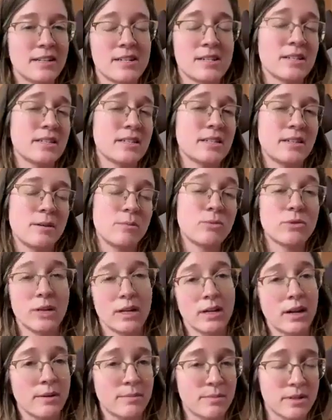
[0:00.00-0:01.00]
necessarily
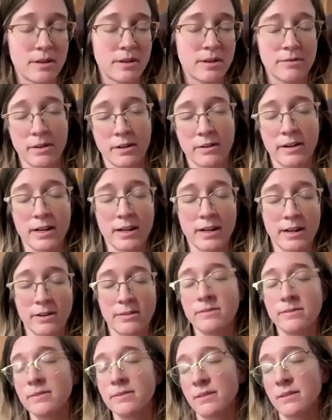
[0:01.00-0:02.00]
bring up suffering right
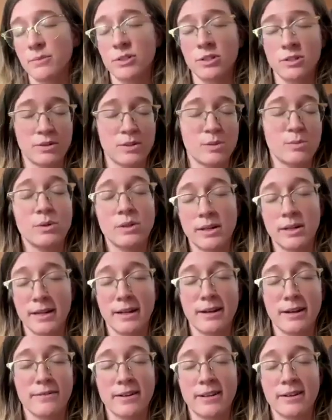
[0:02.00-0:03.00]
now. I'm sure there's
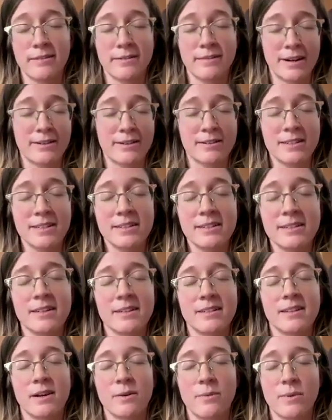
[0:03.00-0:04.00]
plenty of it around
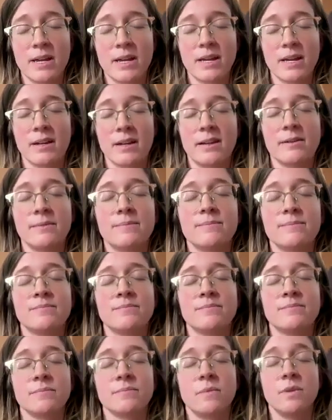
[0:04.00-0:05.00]
that we could
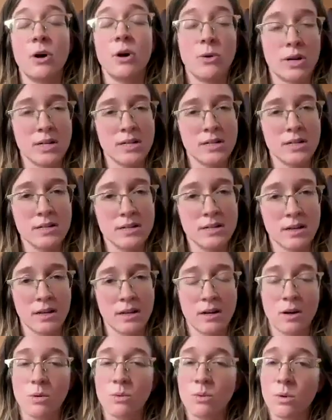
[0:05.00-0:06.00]
notice
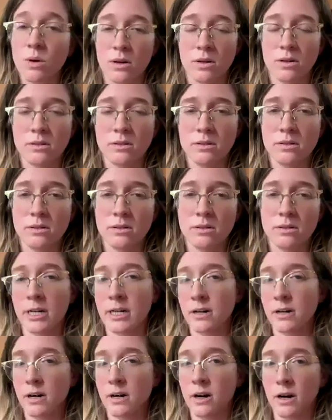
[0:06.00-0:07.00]
in our world or
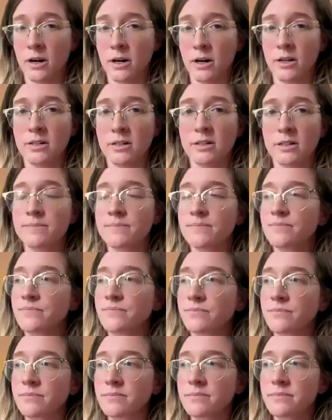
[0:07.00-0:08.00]
in our heart.
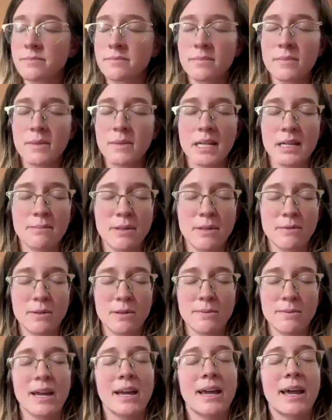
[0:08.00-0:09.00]
But
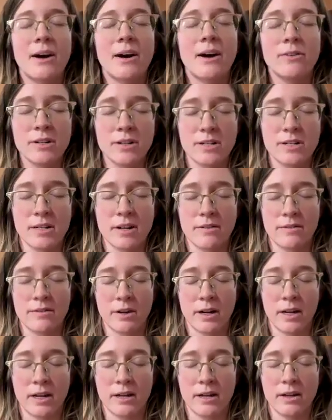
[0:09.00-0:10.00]
when we encounter
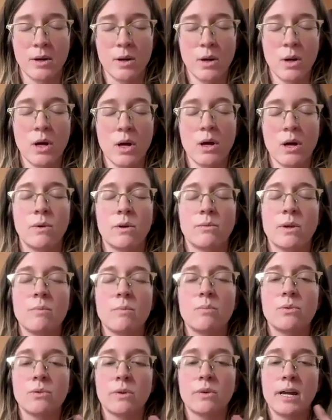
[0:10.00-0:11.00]
suffering, when
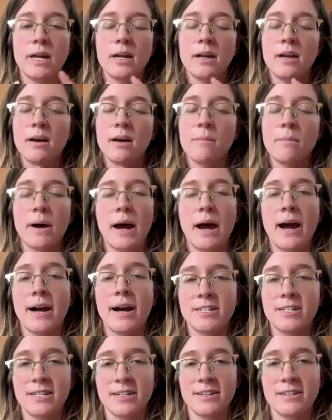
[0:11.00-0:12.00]
we bring
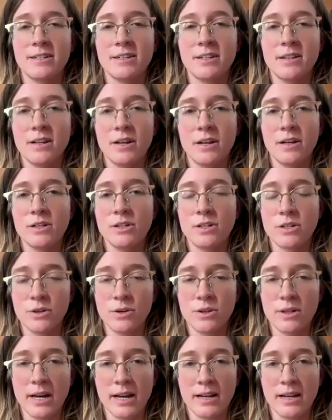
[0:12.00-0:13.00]
compassion
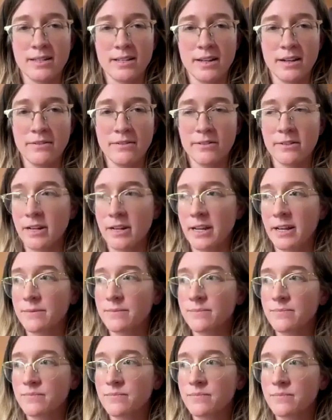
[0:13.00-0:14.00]
to that
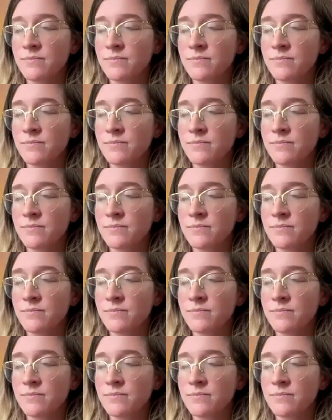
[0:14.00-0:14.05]
suffering,